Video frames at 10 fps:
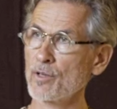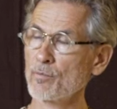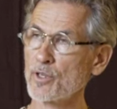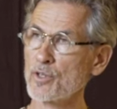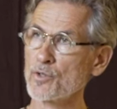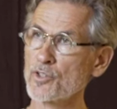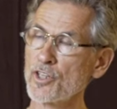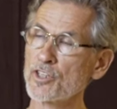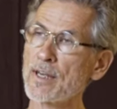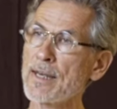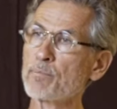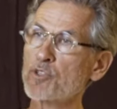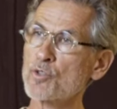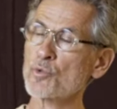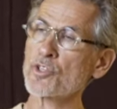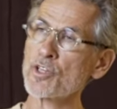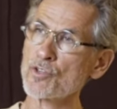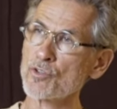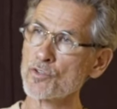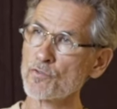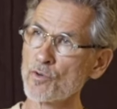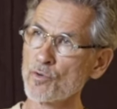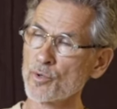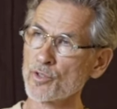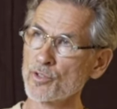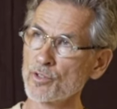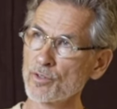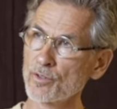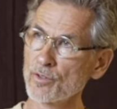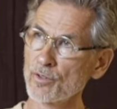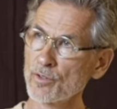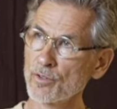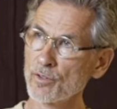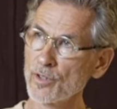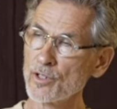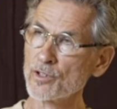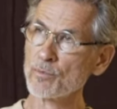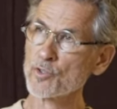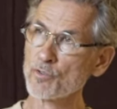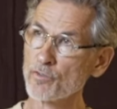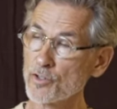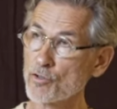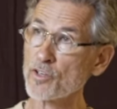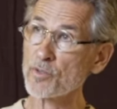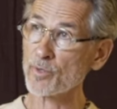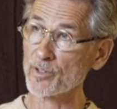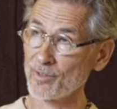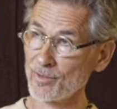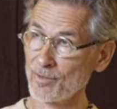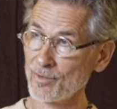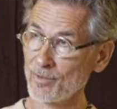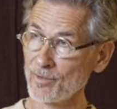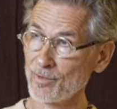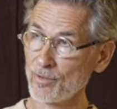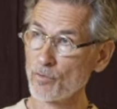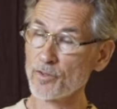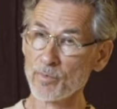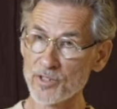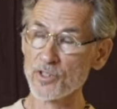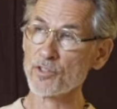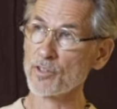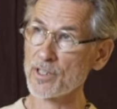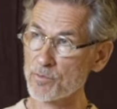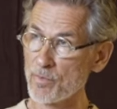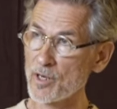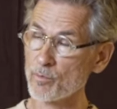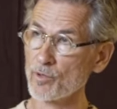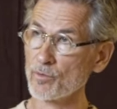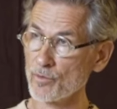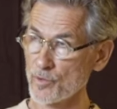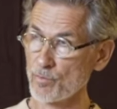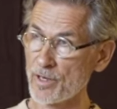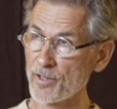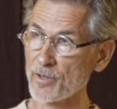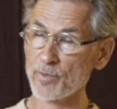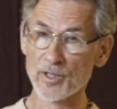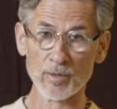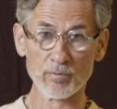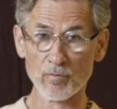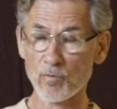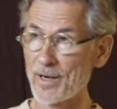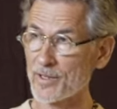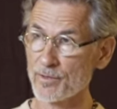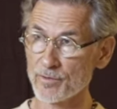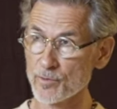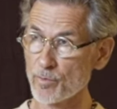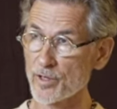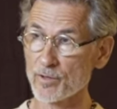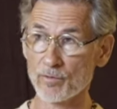because it leaps 2 centuries forward in terms of the treatment of the material as marble, which by then became widespread,